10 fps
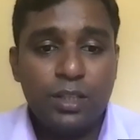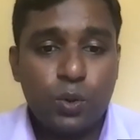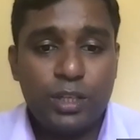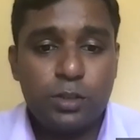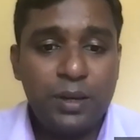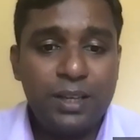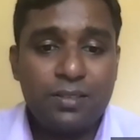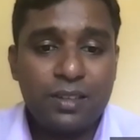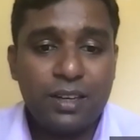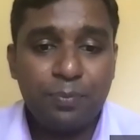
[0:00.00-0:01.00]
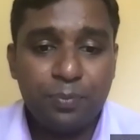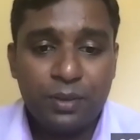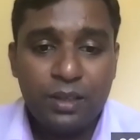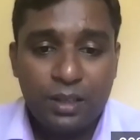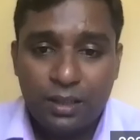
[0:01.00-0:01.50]
so it means uh,
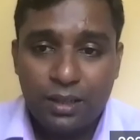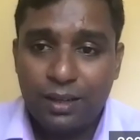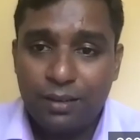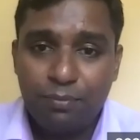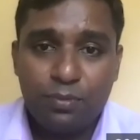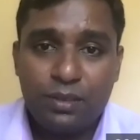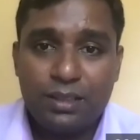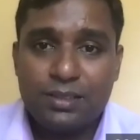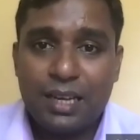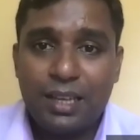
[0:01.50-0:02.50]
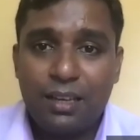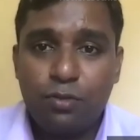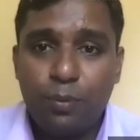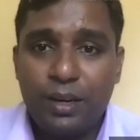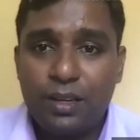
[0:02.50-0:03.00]
uh, these are the
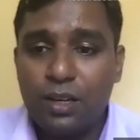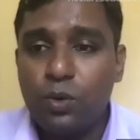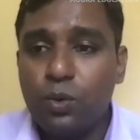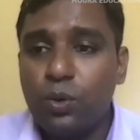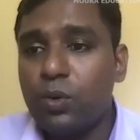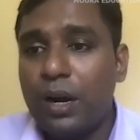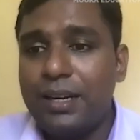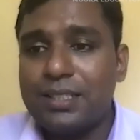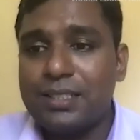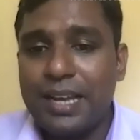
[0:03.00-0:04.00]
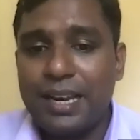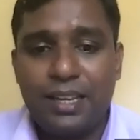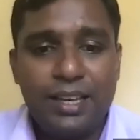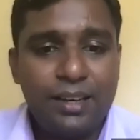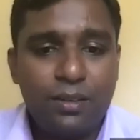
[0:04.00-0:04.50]
information you need to understand
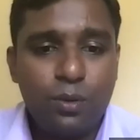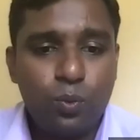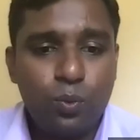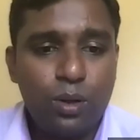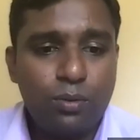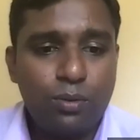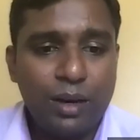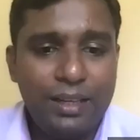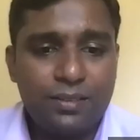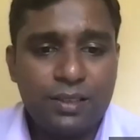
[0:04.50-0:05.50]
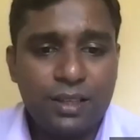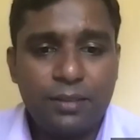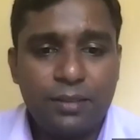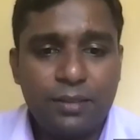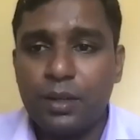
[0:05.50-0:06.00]
here one is
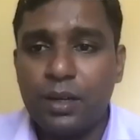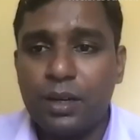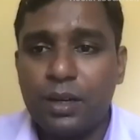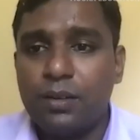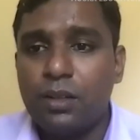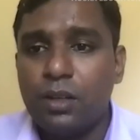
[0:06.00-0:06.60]
um, uh,